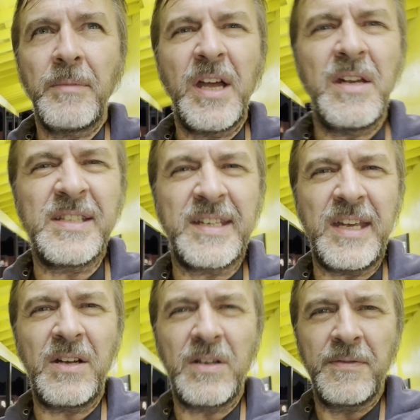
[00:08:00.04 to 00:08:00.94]
kind of
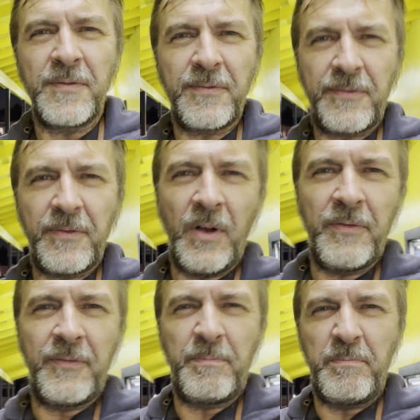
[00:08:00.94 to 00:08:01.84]
scared
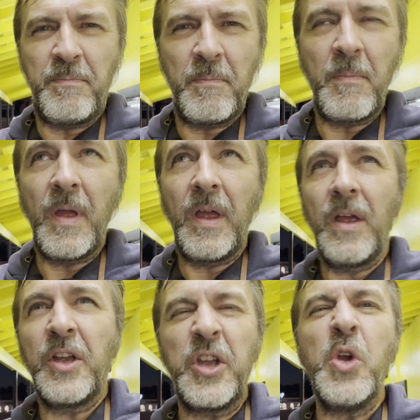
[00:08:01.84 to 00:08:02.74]
of
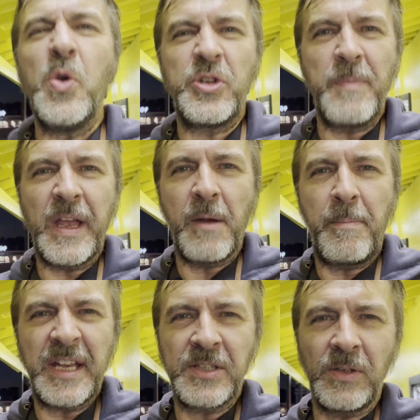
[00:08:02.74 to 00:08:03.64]
huge
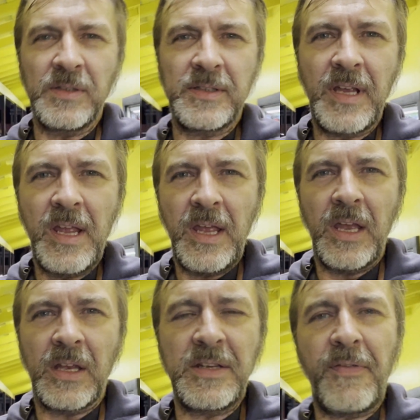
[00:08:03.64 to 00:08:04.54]
megapixels.
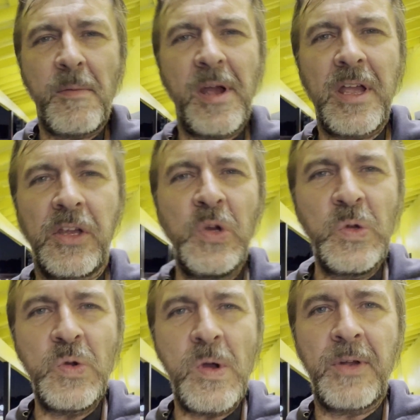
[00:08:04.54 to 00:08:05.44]
Because if I buy a
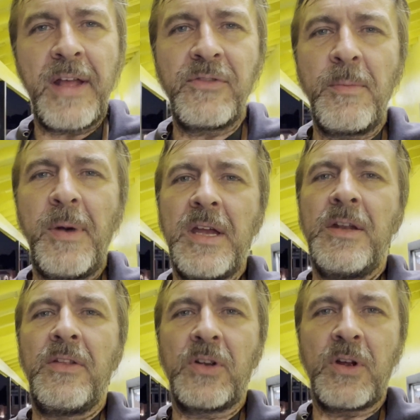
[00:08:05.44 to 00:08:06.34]
Q2, I'm gonna have to buy
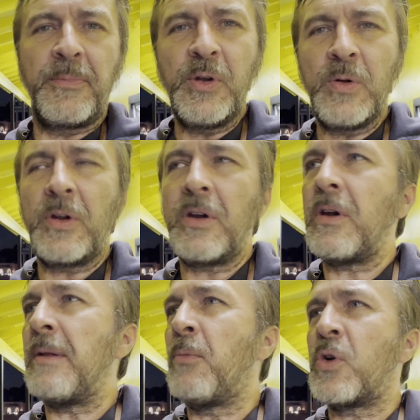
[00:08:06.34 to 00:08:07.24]
another
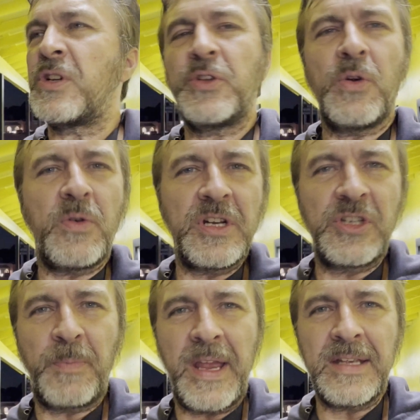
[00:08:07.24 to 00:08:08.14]
computer and more storage
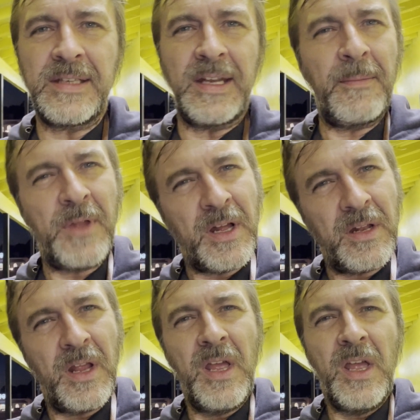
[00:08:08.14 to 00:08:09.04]
space, and I'm not
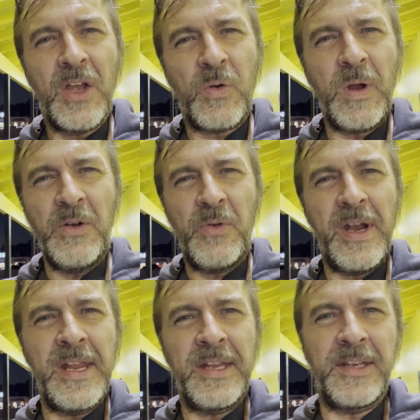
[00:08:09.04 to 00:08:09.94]
quite
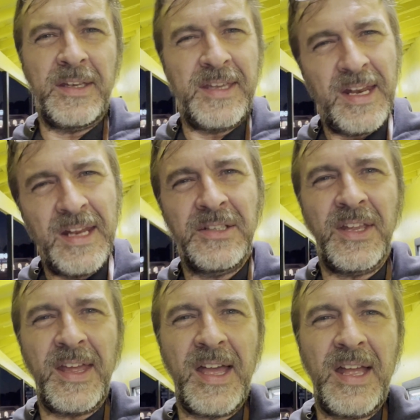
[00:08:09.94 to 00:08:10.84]
ready to get into
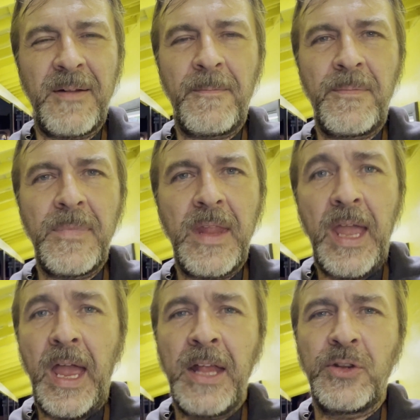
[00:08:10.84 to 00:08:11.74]
that.
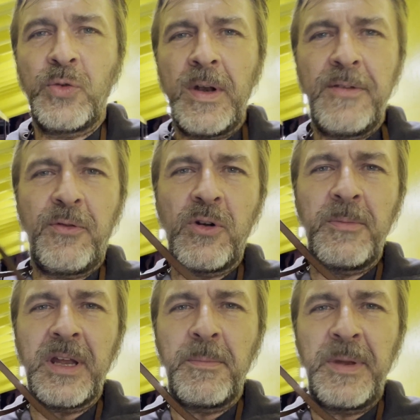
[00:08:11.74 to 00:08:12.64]
And 24
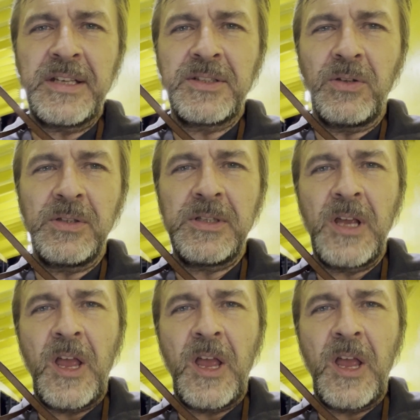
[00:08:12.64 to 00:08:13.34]
megapixels,